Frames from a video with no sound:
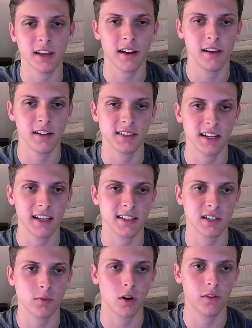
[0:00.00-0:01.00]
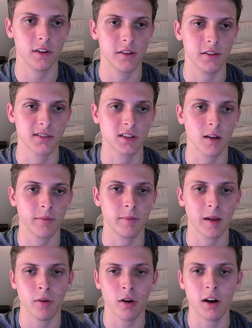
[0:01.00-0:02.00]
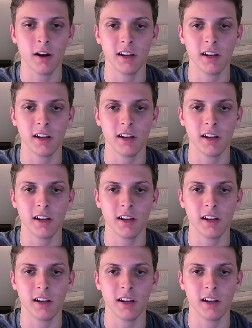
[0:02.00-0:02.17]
idea is that he has to run over here to stop my pawn,